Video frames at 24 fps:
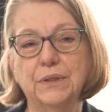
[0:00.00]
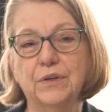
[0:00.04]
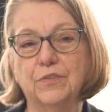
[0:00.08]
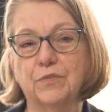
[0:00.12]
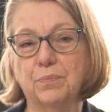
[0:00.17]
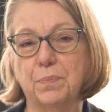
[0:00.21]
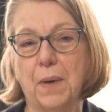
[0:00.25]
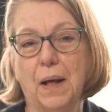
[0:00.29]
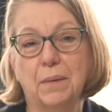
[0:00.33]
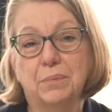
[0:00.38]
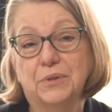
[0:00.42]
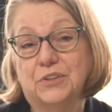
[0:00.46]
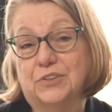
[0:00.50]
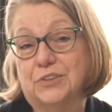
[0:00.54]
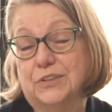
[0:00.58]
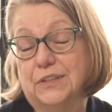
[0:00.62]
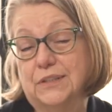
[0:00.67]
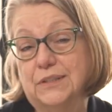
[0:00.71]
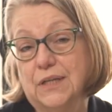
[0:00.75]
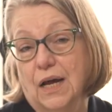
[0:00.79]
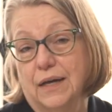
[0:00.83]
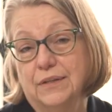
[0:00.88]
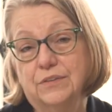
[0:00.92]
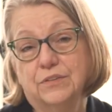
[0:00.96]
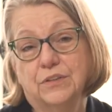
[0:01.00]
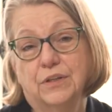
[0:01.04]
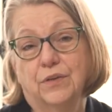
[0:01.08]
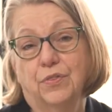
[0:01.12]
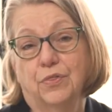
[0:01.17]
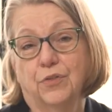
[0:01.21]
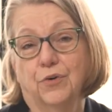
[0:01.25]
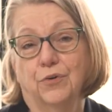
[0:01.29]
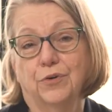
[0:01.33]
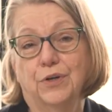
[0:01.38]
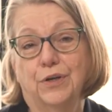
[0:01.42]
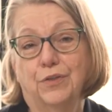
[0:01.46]
is published in nineteen
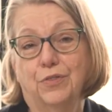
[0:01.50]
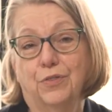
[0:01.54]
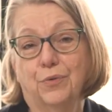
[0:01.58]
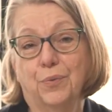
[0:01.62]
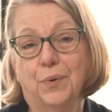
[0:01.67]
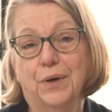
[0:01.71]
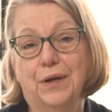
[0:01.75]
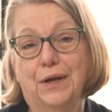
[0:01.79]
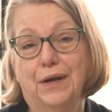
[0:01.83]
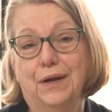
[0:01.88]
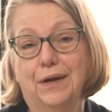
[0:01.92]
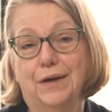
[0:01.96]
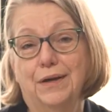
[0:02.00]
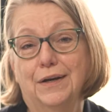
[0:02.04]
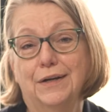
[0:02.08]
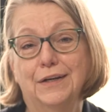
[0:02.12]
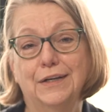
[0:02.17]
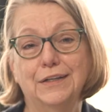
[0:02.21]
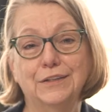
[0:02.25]
thirty-three.